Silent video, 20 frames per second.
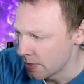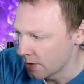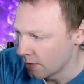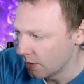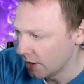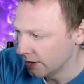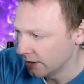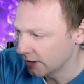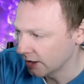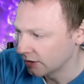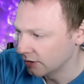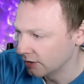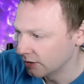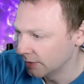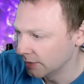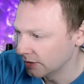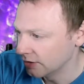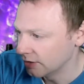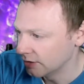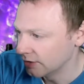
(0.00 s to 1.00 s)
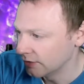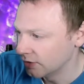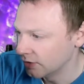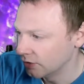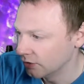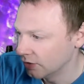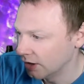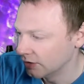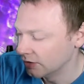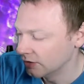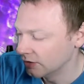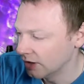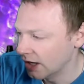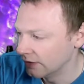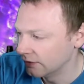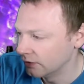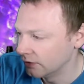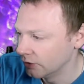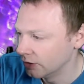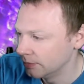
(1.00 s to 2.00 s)
Why is economics so difficult to
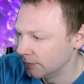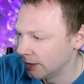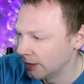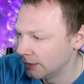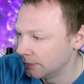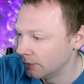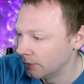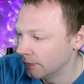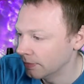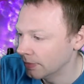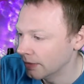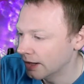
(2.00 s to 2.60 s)
understand for these people?